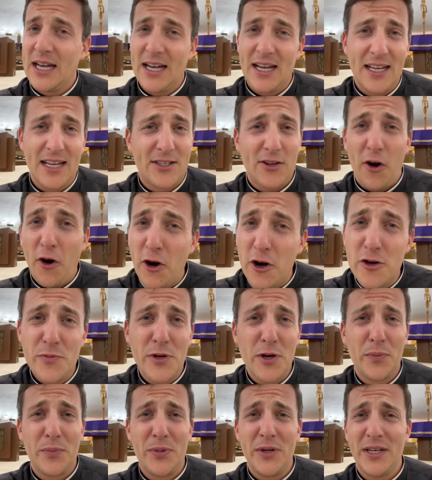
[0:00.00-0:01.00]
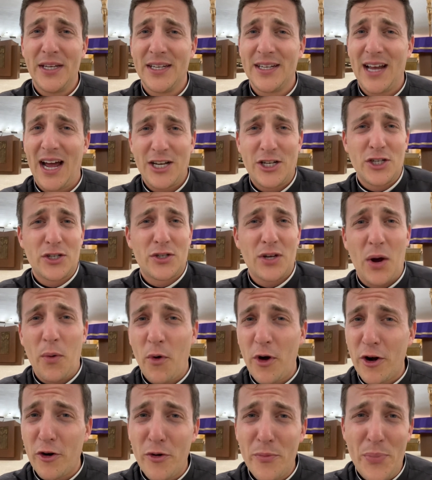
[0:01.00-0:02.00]
It's hard to be obedient. I
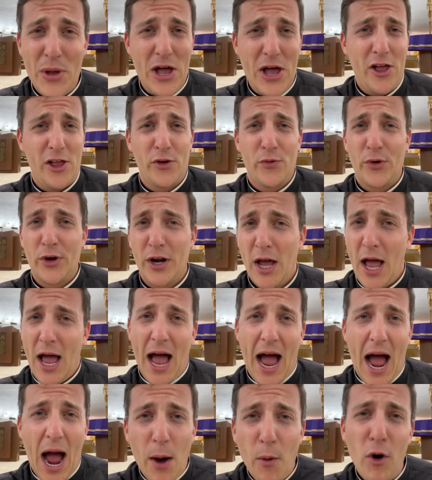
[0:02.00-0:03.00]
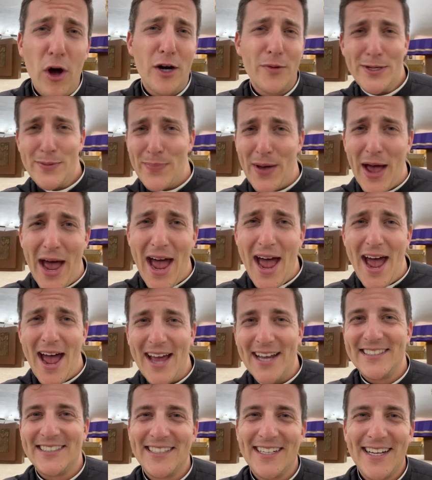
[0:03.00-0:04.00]
want to rebel. I want to be
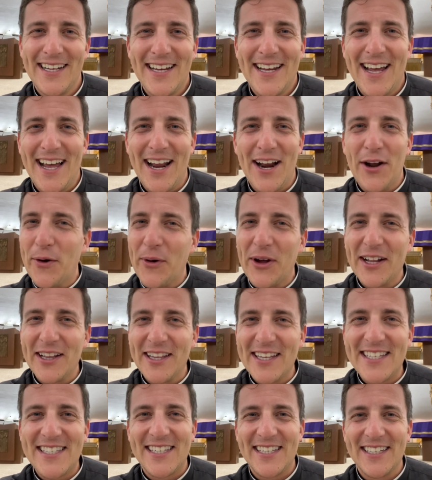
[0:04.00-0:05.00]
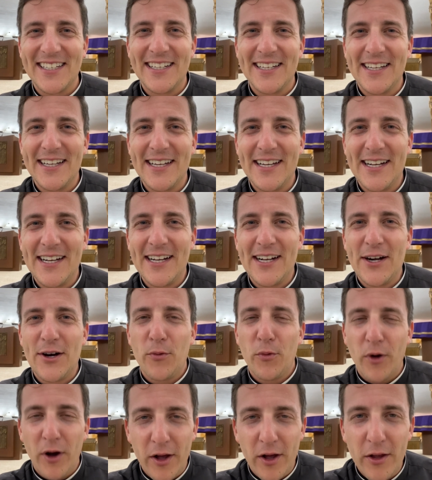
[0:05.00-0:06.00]
bad. And I don't want to listen.
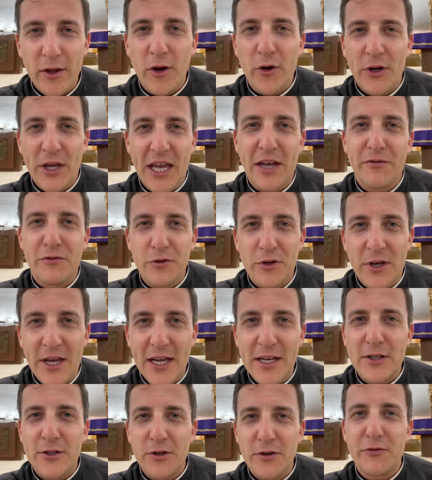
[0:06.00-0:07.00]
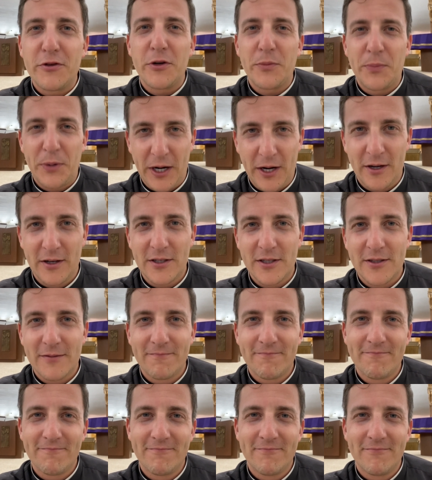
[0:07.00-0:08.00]
Well, okay, if you can't do it for your parents,
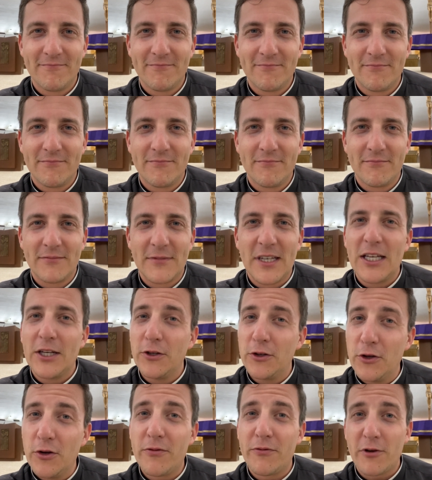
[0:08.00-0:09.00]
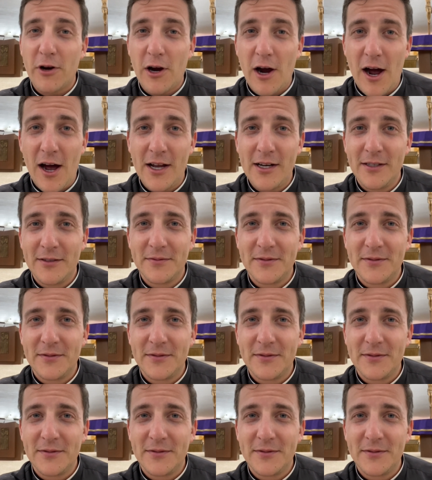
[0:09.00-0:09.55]
can you do it for God?